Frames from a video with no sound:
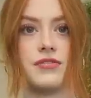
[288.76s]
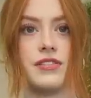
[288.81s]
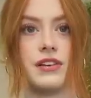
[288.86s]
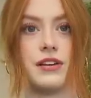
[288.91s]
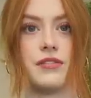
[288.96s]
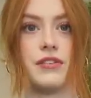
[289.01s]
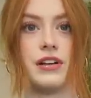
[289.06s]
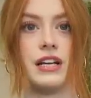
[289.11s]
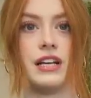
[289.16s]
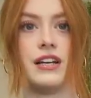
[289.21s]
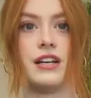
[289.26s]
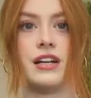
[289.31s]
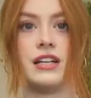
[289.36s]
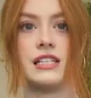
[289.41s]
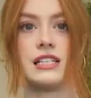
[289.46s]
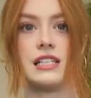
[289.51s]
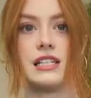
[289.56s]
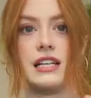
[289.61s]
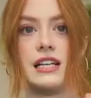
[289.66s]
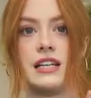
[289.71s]
fit really
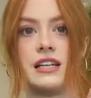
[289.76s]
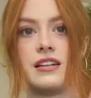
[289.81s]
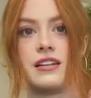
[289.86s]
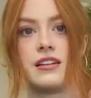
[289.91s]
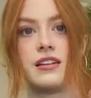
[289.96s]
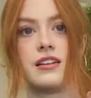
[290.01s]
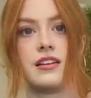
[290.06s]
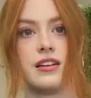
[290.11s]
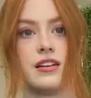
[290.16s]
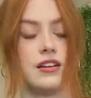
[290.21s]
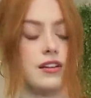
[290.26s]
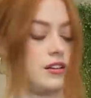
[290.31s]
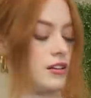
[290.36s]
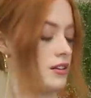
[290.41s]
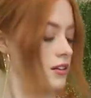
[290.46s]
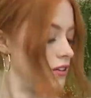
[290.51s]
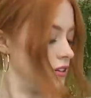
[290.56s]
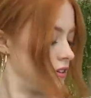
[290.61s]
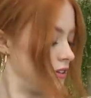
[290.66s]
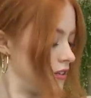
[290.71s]
nicely
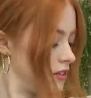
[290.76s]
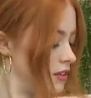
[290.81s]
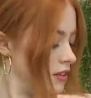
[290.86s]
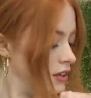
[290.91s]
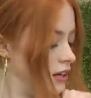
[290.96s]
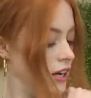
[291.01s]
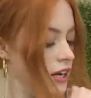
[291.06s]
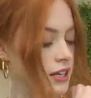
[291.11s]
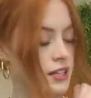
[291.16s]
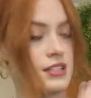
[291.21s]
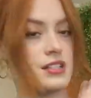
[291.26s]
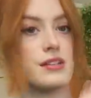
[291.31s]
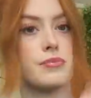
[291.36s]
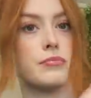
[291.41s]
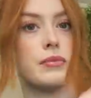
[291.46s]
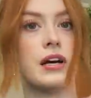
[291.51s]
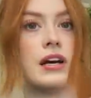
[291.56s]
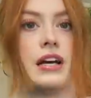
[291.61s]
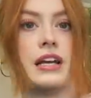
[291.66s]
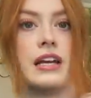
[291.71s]
under
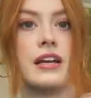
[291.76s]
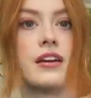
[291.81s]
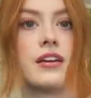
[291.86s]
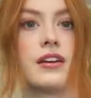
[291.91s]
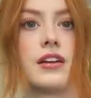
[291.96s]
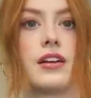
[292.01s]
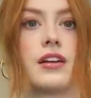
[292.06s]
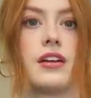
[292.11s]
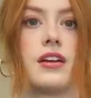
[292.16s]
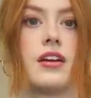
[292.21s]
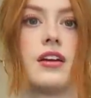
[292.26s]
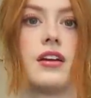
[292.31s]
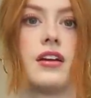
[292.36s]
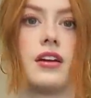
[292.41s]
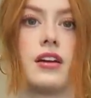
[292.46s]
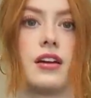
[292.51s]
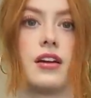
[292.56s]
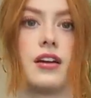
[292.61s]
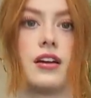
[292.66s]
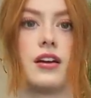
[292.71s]
my
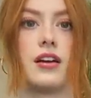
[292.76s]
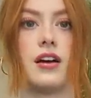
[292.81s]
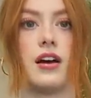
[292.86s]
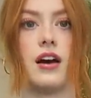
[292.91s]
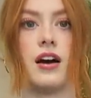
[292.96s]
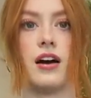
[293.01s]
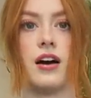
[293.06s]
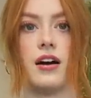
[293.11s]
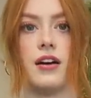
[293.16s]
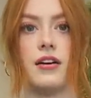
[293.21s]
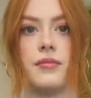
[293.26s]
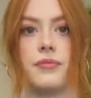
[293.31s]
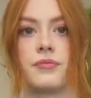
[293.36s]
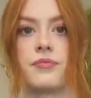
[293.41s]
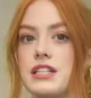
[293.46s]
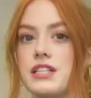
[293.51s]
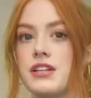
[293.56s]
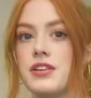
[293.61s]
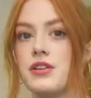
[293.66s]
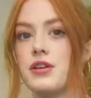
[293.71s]
arm.
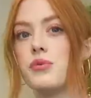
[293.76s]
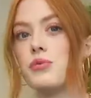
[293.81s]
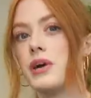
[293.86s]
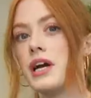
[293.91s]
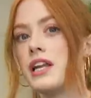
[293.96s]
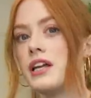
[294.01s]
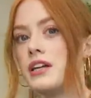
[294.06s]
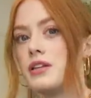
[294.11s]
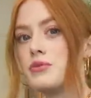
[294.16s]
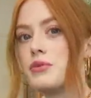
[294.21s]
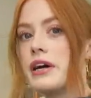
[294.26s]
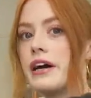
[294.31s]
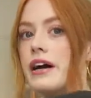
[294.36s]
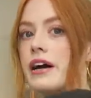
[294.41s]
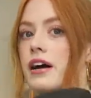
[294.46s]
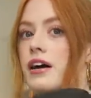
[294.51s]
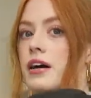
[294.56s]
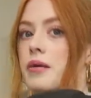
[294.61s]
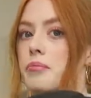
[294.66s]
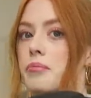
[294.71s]
I don't know when I'd
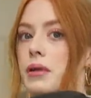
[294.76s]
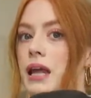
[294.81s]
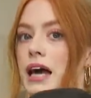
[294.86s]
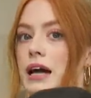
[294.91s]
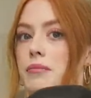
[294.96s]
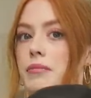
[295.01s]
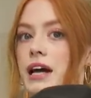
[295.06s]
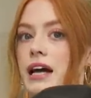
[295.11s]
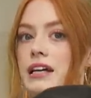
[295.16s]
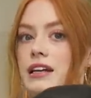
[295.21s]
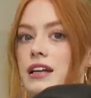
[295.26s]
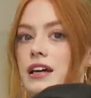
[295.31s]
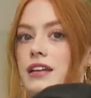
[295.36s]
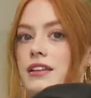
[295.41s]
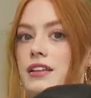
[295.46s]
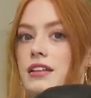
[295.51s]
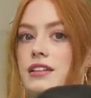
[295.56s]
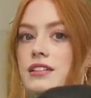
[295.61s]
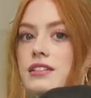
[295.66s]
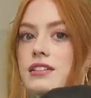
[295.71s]
wear a black bag
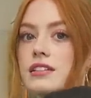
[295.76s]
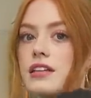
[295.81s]
like this